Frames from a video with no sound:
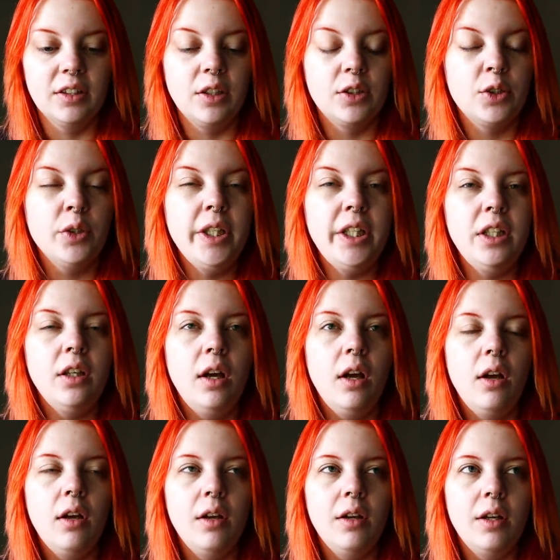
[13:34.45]
There's only
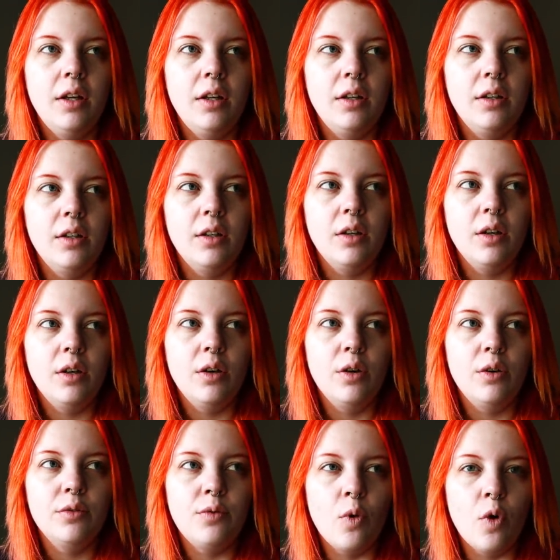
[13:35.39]

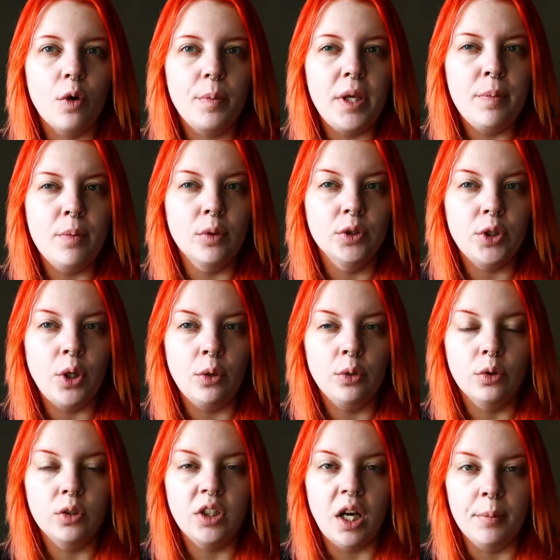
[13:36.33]
4 people
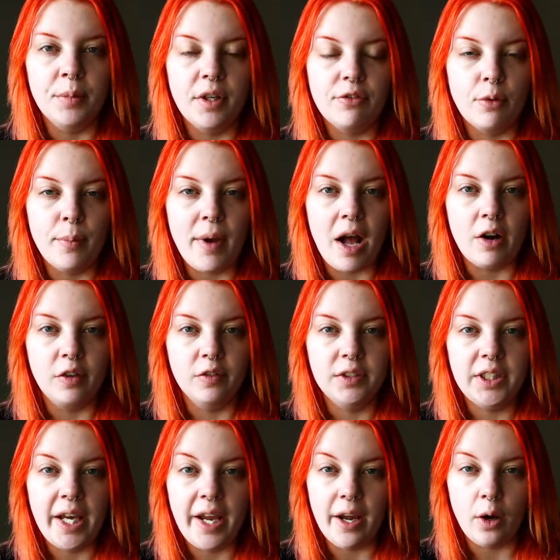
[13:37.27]
total coming from out of
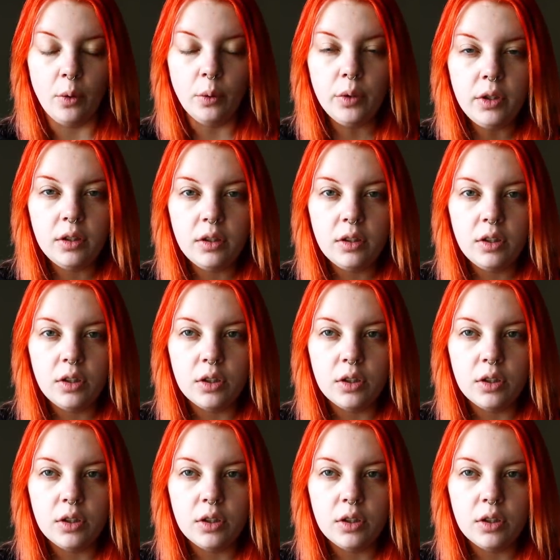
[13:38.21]
town,